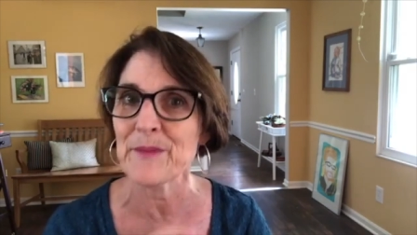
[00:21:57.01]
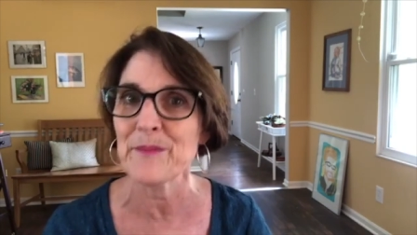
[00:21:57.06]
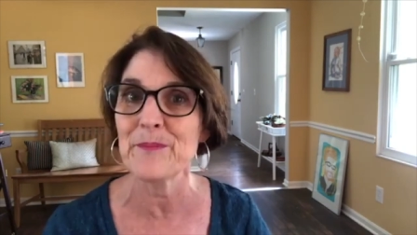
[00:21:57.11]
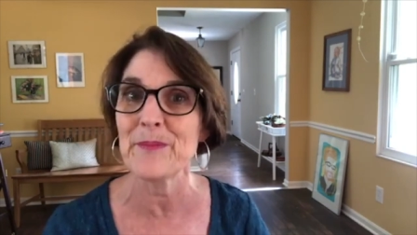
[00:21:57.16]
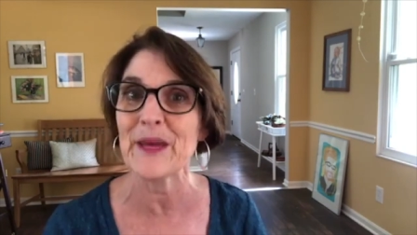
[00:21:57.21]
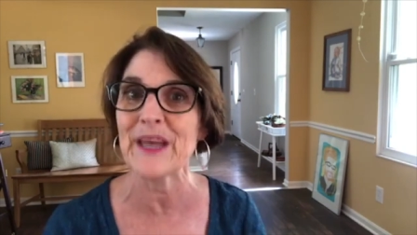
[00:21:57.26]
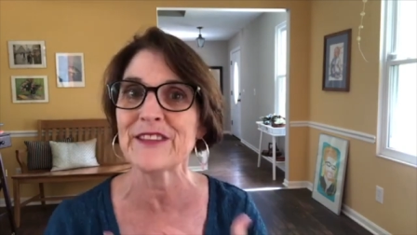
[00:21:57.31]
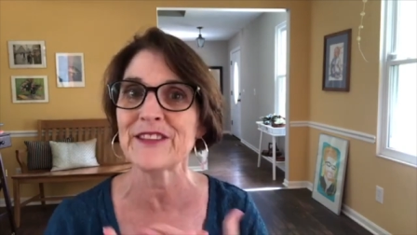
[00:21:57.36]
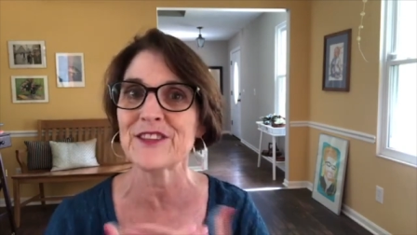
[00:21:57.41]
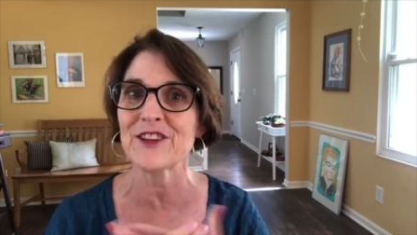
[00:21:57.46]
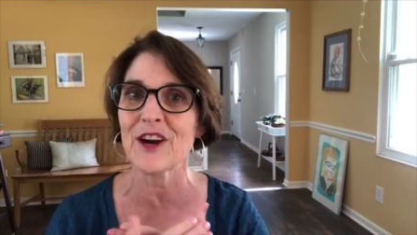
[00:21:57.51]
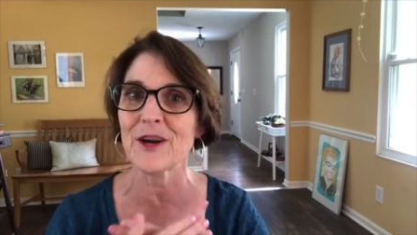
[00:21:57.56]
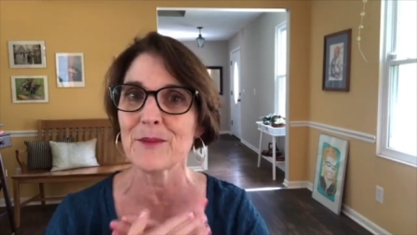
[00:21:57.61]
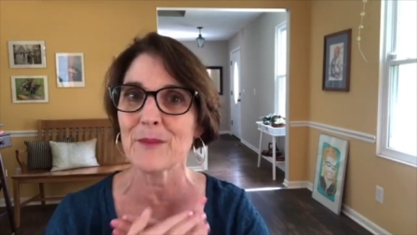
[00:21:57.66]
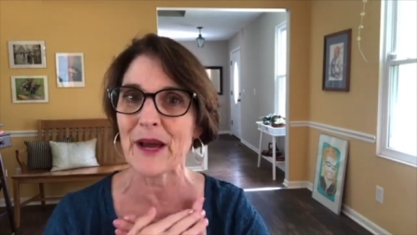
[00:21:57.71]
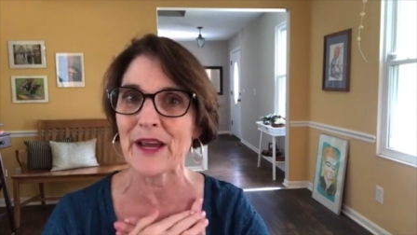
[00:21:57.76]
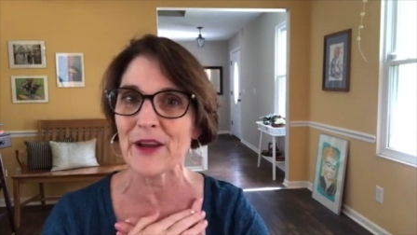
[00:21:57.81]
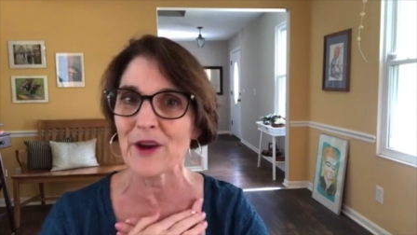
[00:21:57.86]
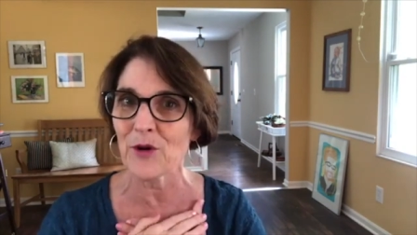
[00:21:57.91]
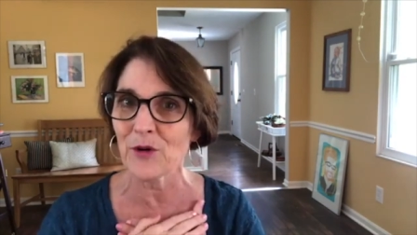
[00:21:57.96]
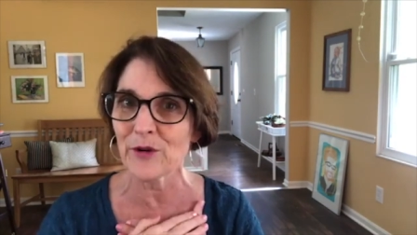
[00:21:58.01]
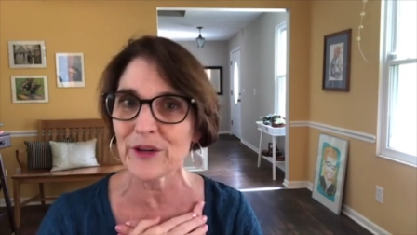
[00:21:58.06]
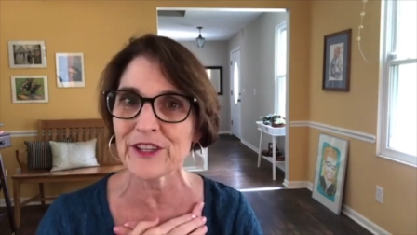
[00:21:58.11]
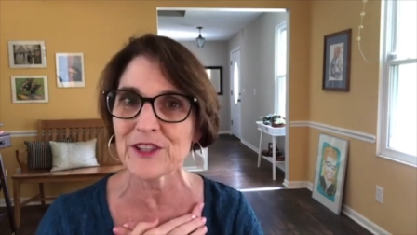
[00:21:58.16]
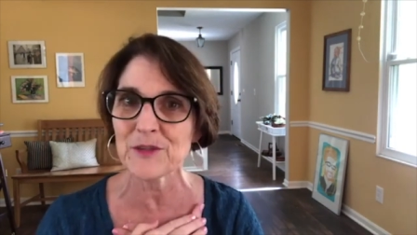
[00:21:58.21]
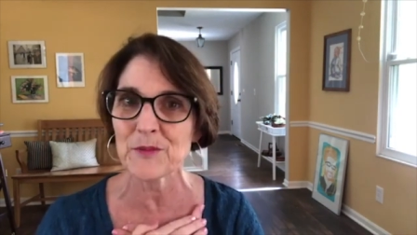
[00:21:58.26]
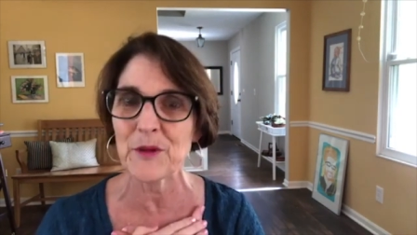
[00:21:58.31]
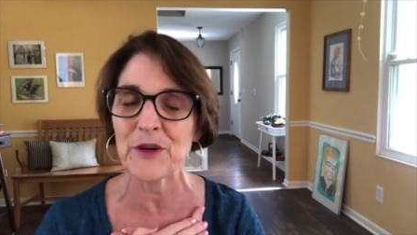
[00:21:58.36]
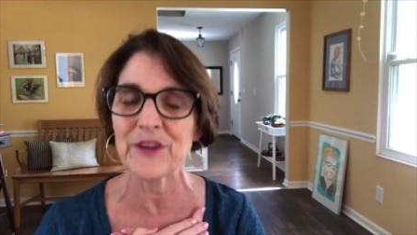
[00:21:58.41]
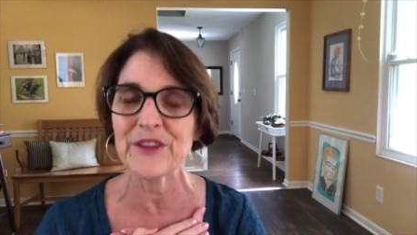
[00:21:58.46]
based on my own
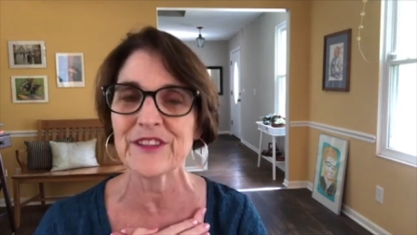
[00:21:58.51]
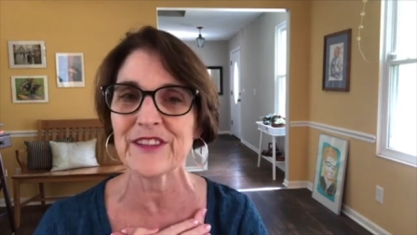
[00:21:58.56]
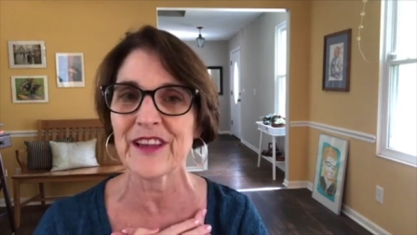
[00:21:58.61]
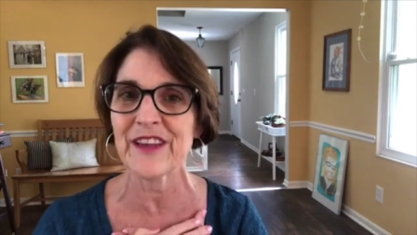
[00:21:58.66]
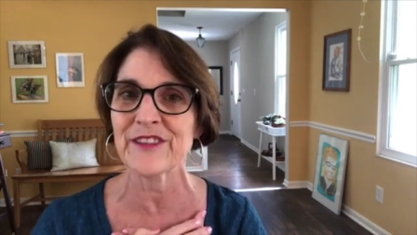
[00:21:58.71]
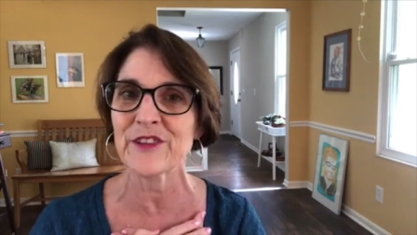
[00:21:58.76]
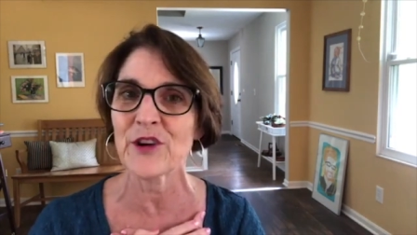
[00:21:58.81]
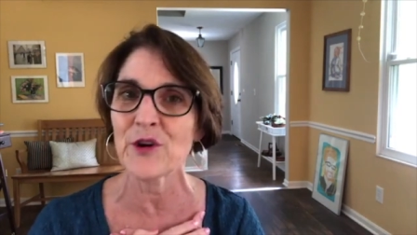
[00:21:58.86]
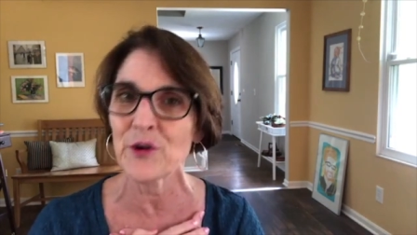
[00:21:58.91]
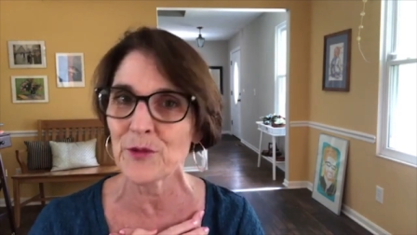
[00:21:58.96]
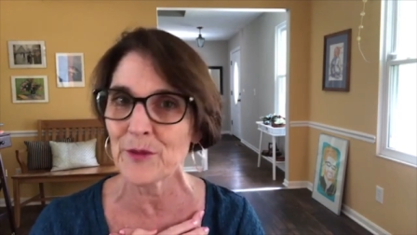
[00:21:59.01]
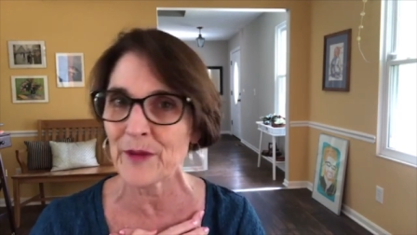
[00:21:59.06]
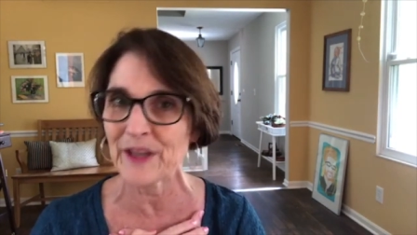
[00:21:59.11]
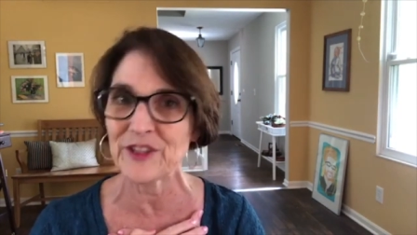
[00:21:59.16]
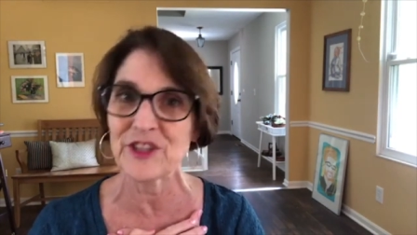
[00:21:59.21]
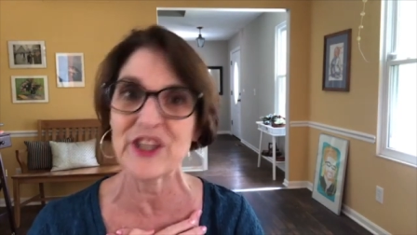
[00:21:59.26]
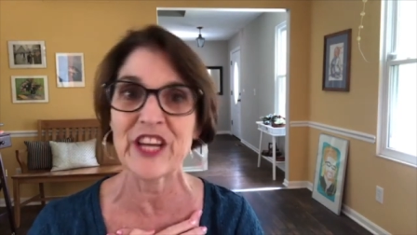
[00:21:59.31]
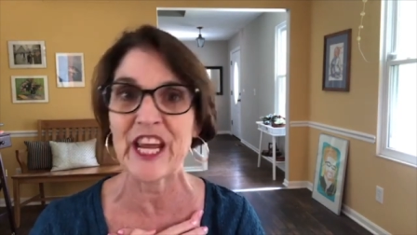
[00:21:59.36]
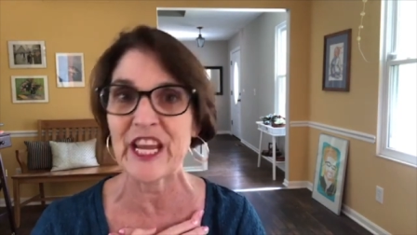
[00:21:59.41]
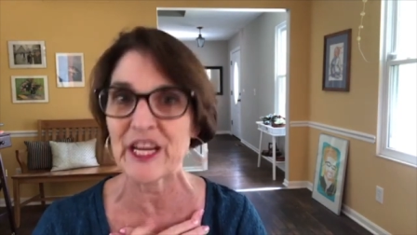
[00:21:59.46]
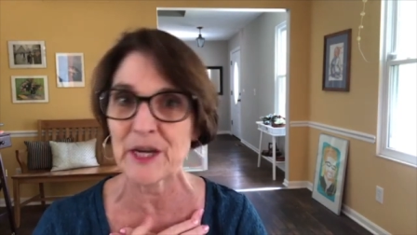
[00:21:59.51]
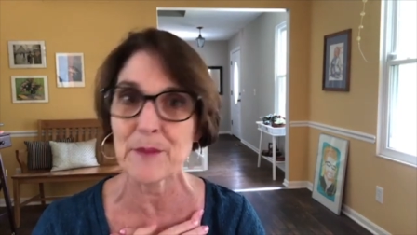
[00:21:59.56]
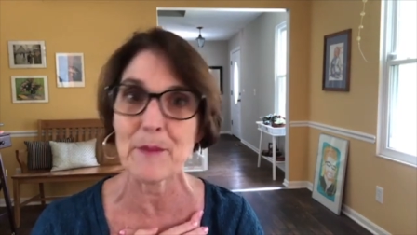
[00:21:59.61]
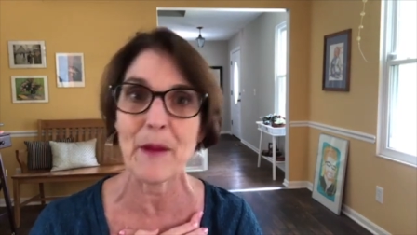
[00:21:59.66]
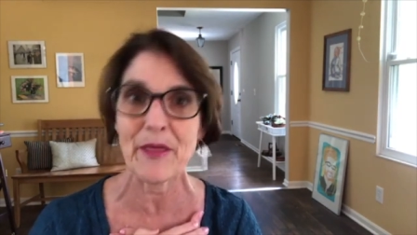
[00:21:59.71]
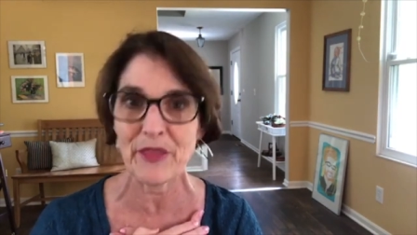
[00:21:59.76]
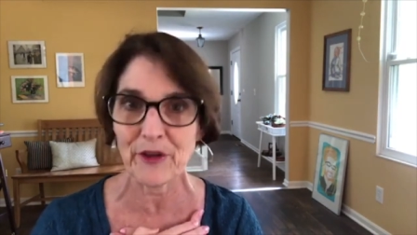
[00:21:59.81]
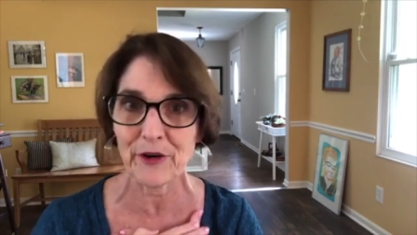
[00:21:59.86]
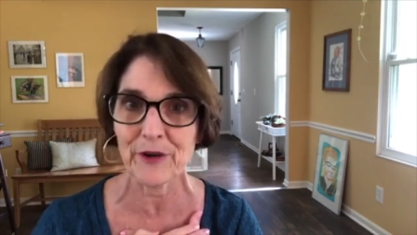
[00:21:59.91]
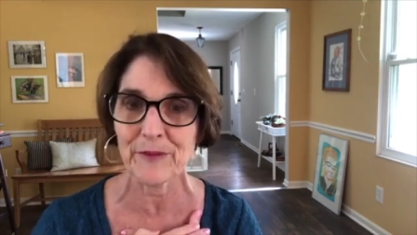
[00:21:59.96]
experience as a home educating
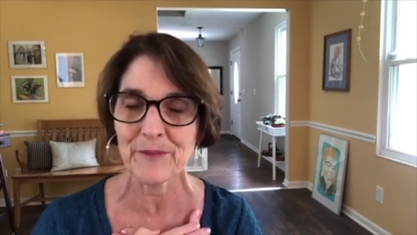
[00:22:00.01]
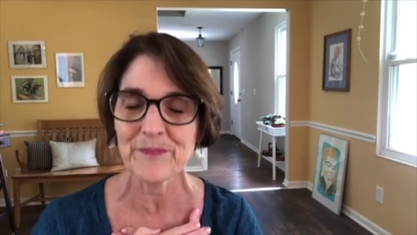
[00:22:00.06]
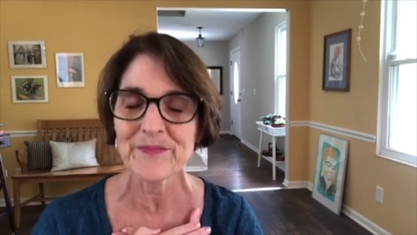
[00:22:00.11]
mother.